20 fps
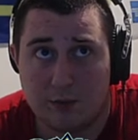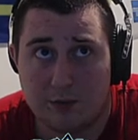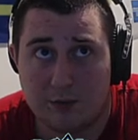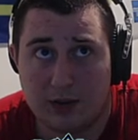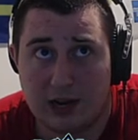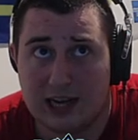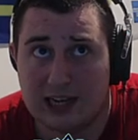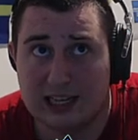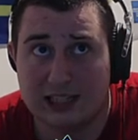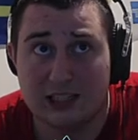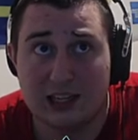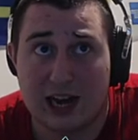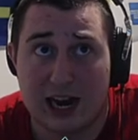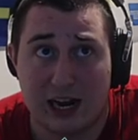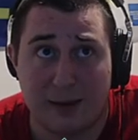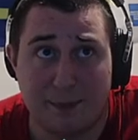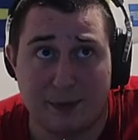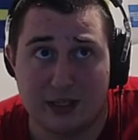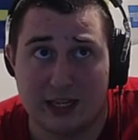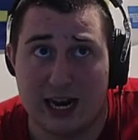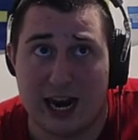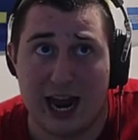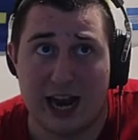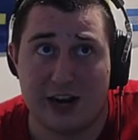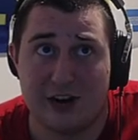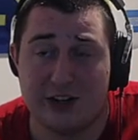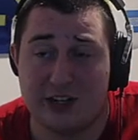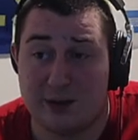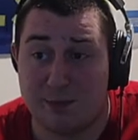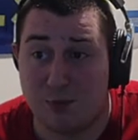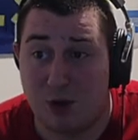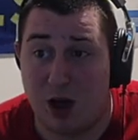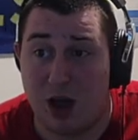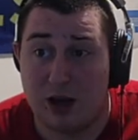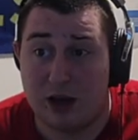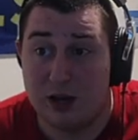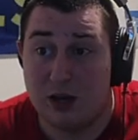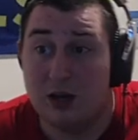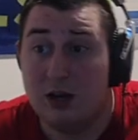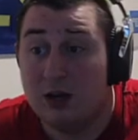Because that's a 90% accuracy
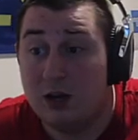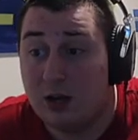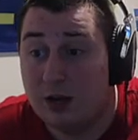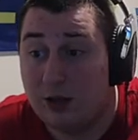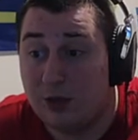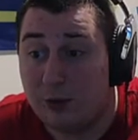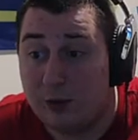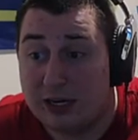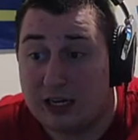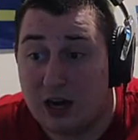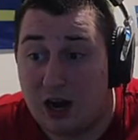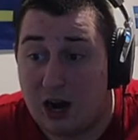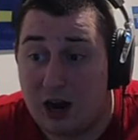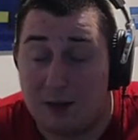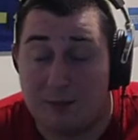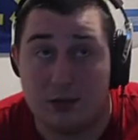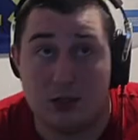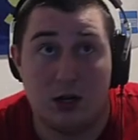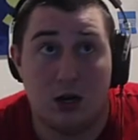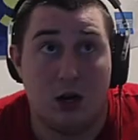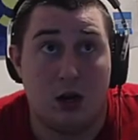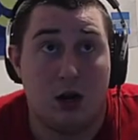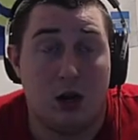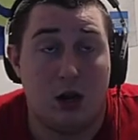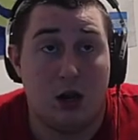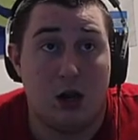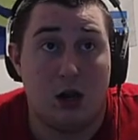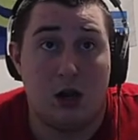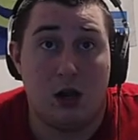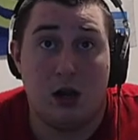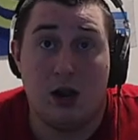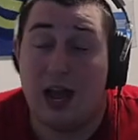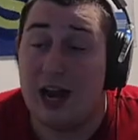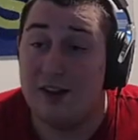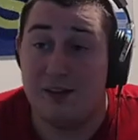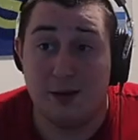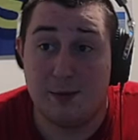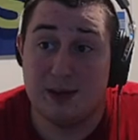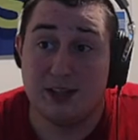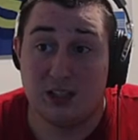proc three times. And
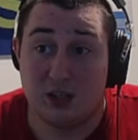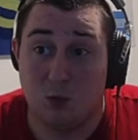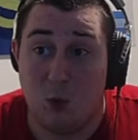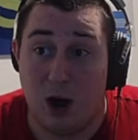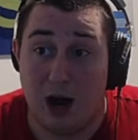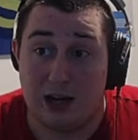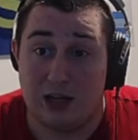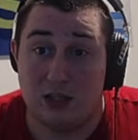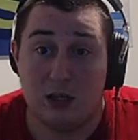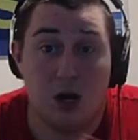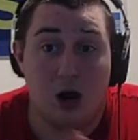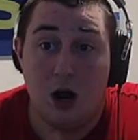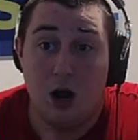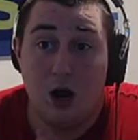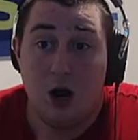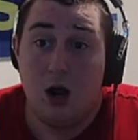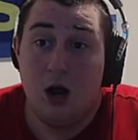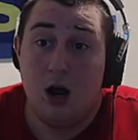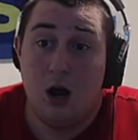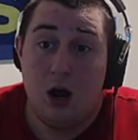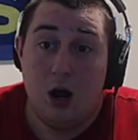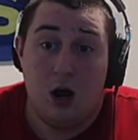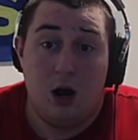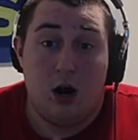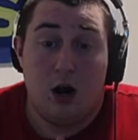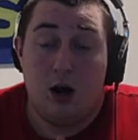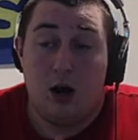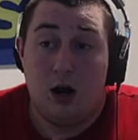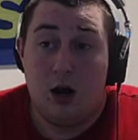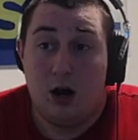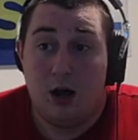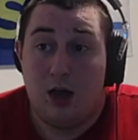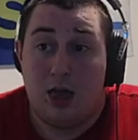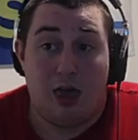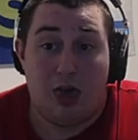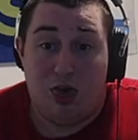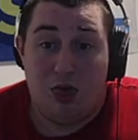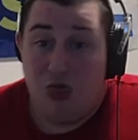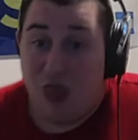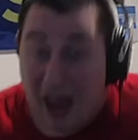if it misses once,
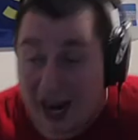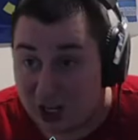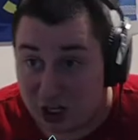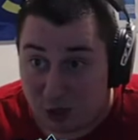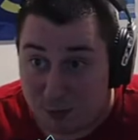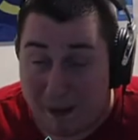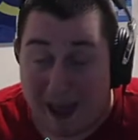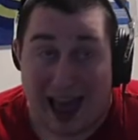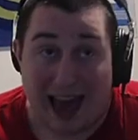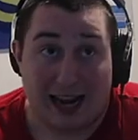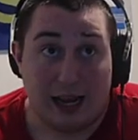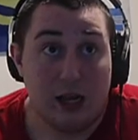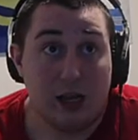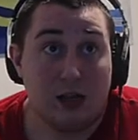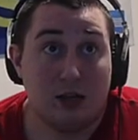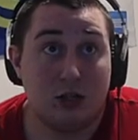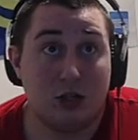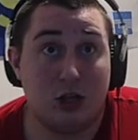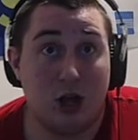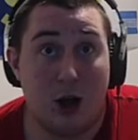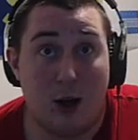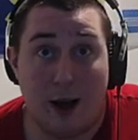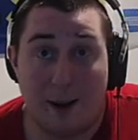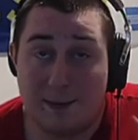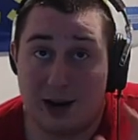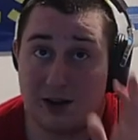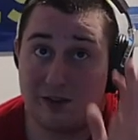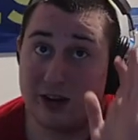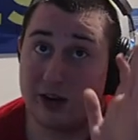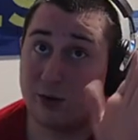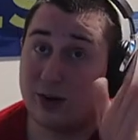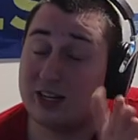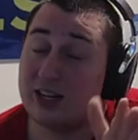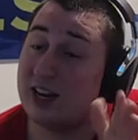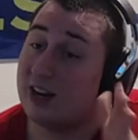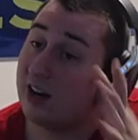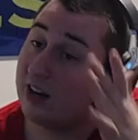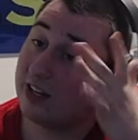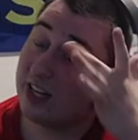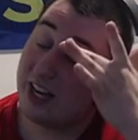that's just bad. So I'm not even going to risk
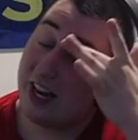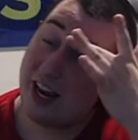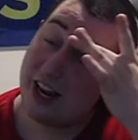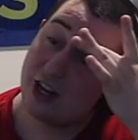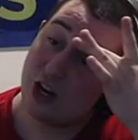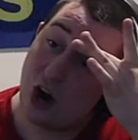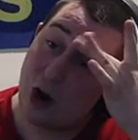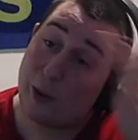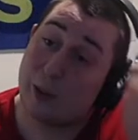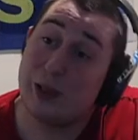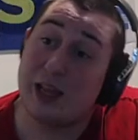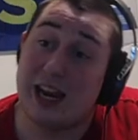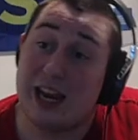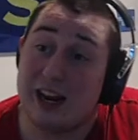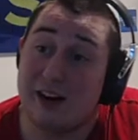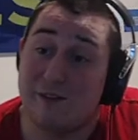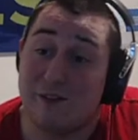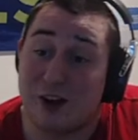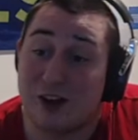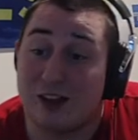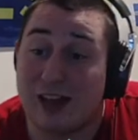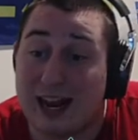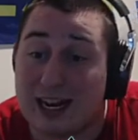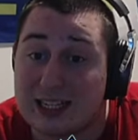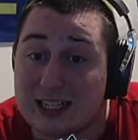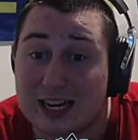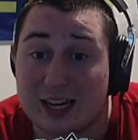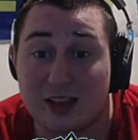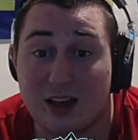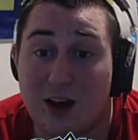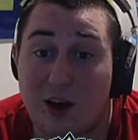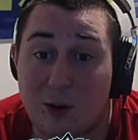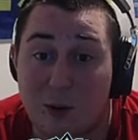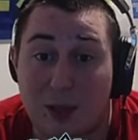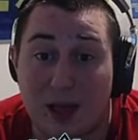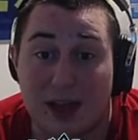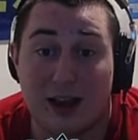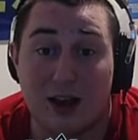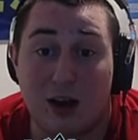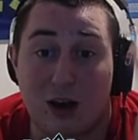it. A T-Tar lead for Glacia, though.
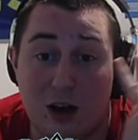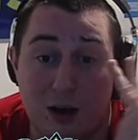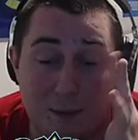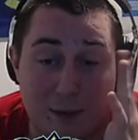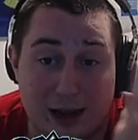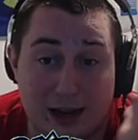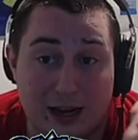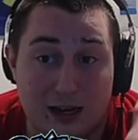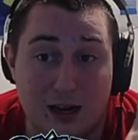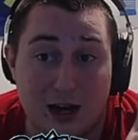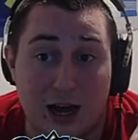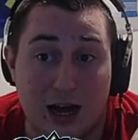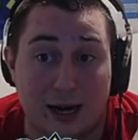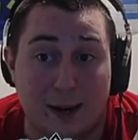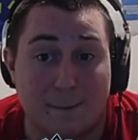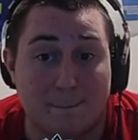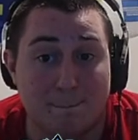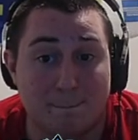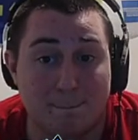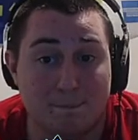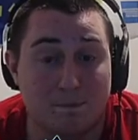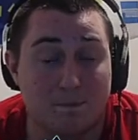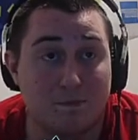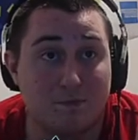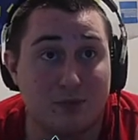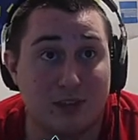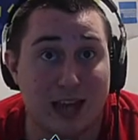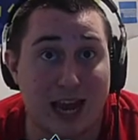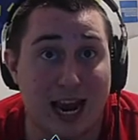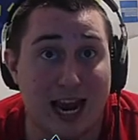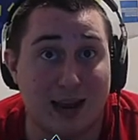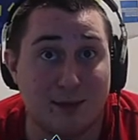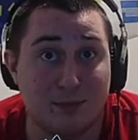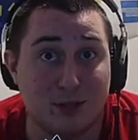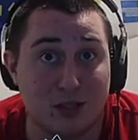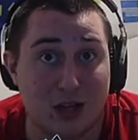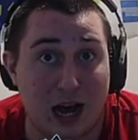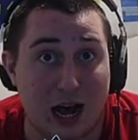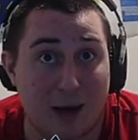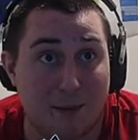Like, oh my god. Game,
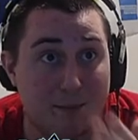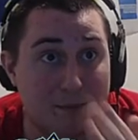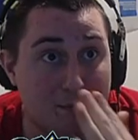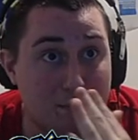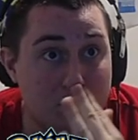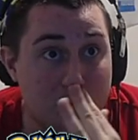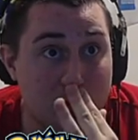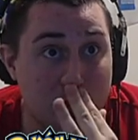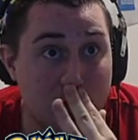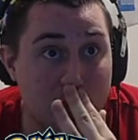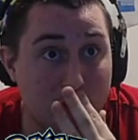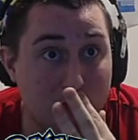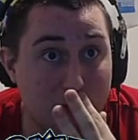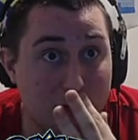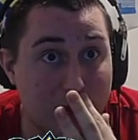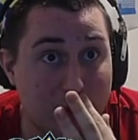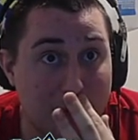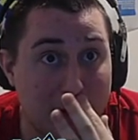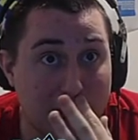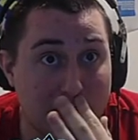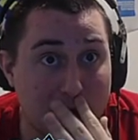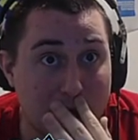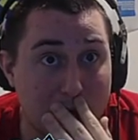stop. Come on.